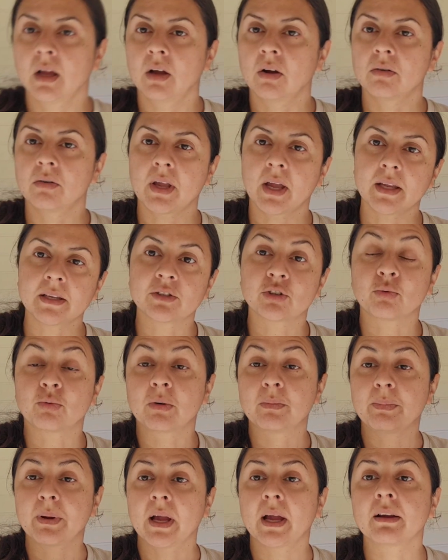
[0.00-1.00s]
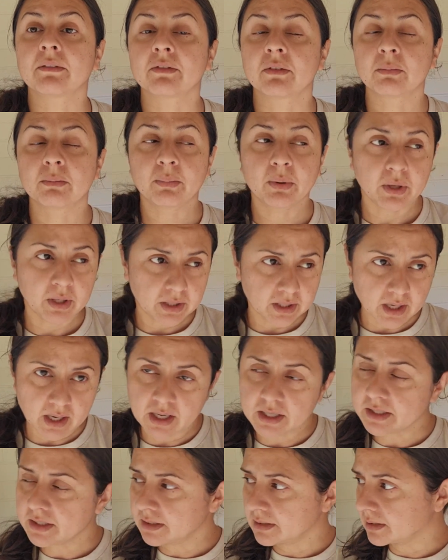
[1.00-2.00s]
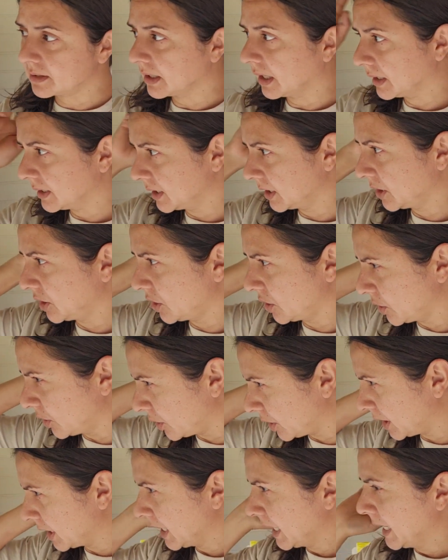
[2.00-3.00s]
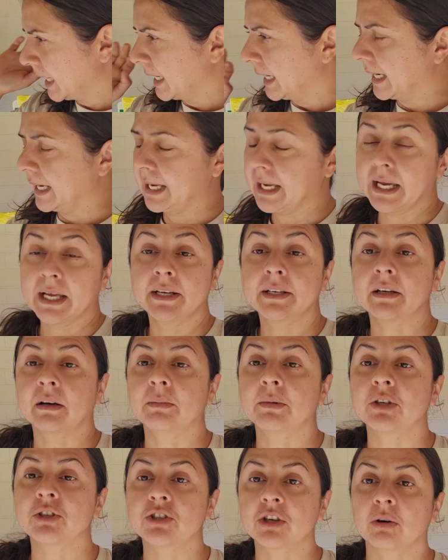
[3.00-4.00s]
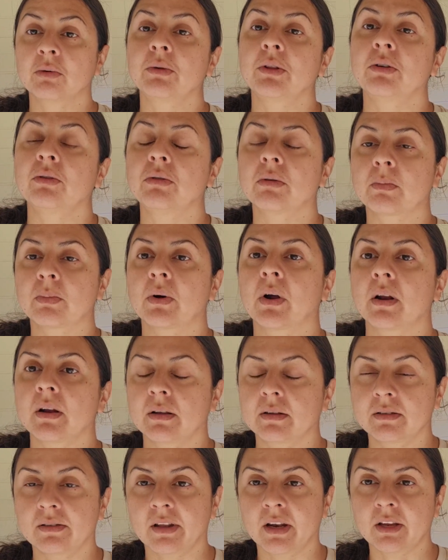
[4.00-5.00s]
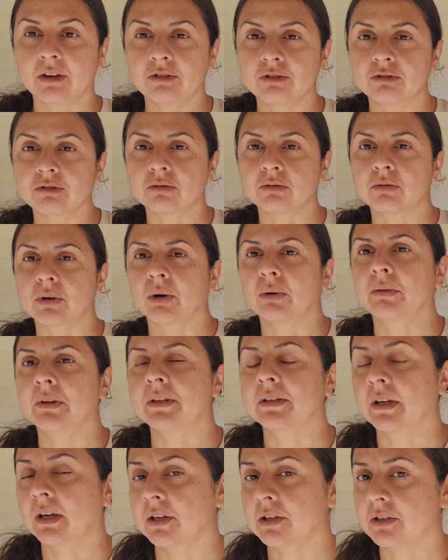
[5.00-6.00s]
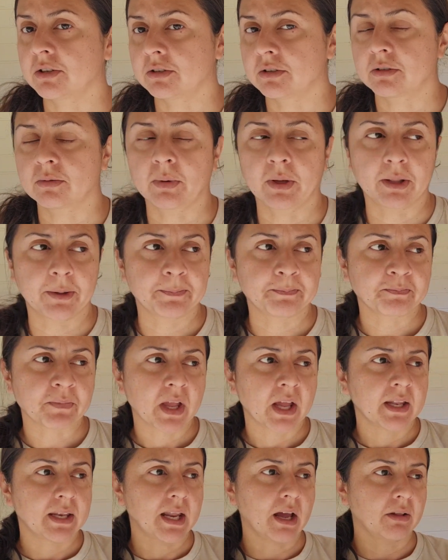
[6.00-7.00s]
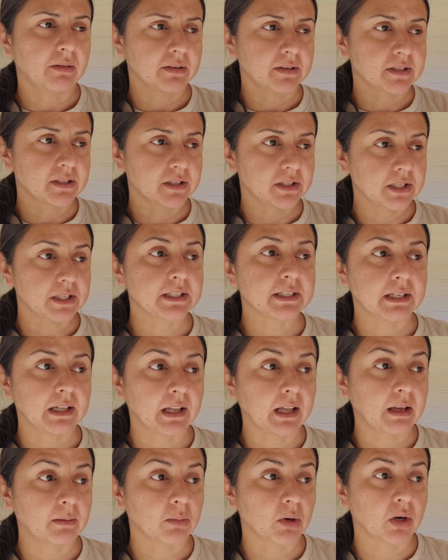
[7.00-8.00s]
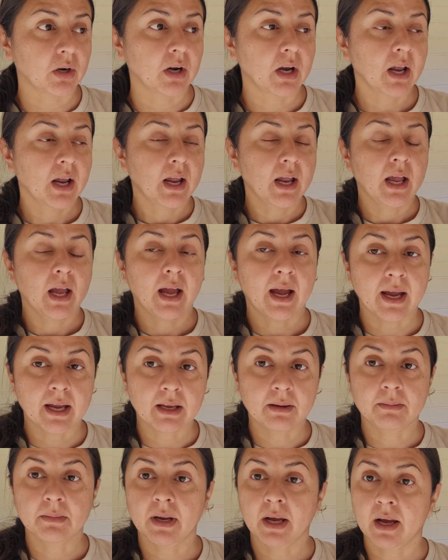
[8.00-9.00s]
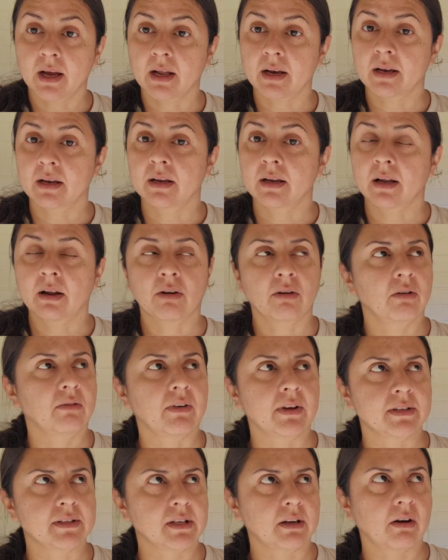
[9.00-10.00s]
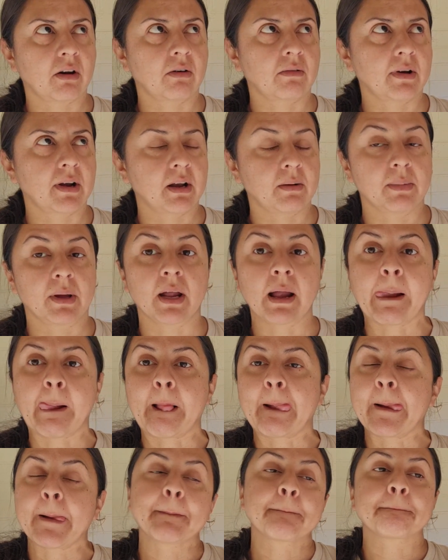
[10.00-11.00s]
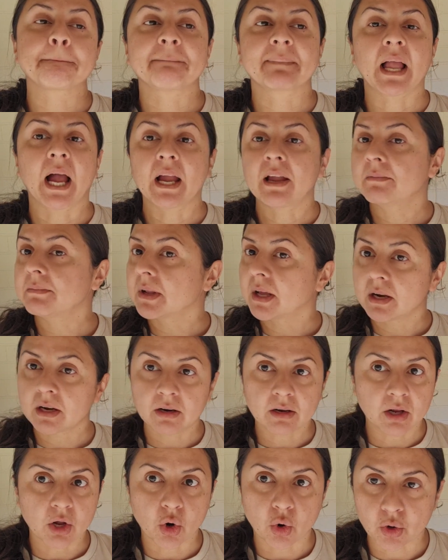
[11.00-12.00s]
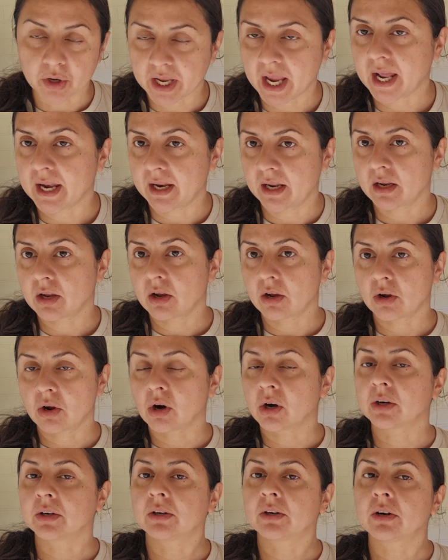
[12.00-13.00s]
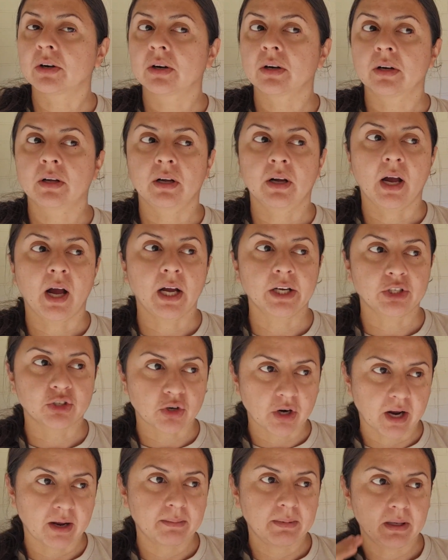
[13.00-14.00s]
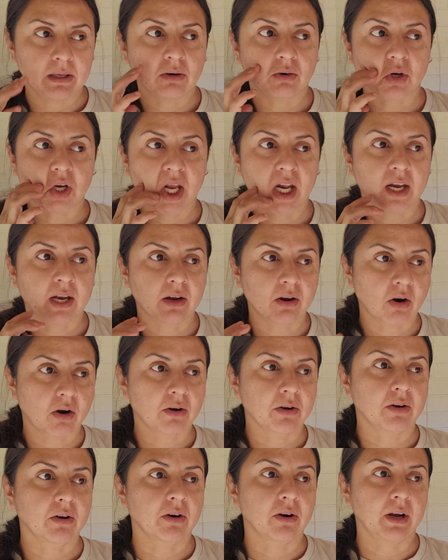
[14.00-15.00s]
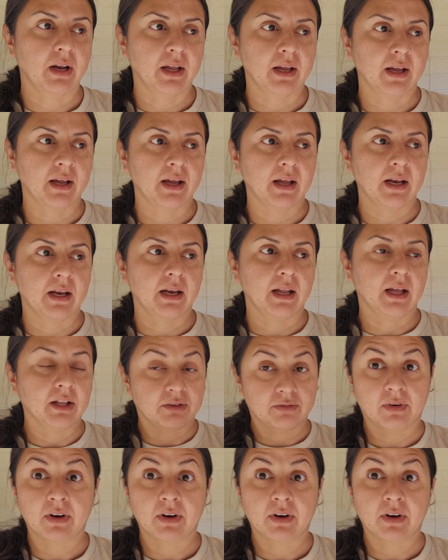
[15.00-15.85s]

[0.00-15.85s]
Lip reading: Okay, so we're back for putting the onions to cure, and I'm going to share with you the products that I use to grow these onions with. Now, there's a disclaimer. I don't know if I said it already, but I am not an organic gardener. I try being an organic gardener, and it's